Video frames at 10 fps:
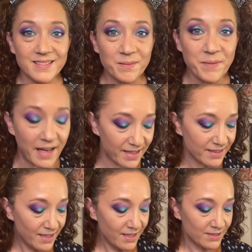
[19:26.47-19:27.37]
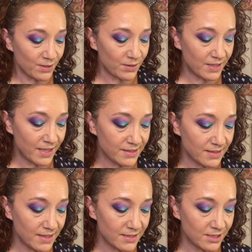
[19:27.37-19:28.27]
I'm back. So the next
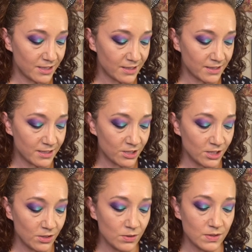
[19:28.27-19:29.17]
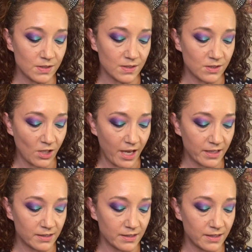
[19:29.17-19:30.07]
thing she does is she uses a
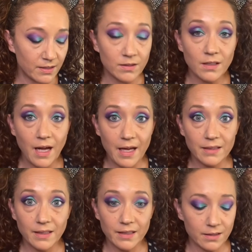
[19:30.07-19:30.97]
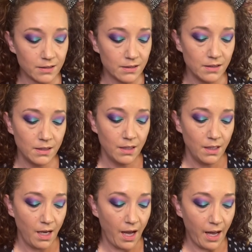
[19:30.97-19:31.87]
Jaclyn Hill highlighter.
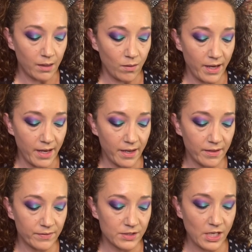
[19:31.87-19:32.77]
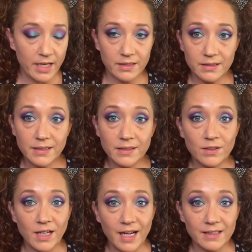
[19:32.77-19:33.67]
I don't have a Jaclyn Hill
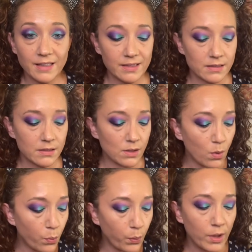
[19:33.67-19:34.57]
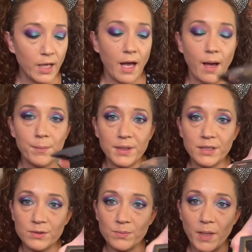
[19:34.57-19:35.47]
highlighter, so I'm gonna
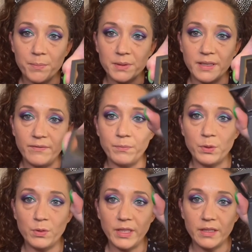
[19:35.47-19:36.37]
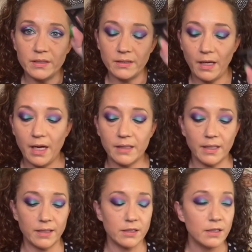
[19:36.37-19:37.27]
use my Believe Beauty
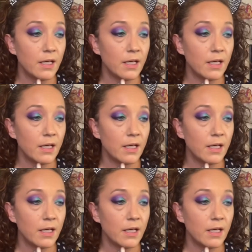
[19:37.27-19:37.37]
highlighter.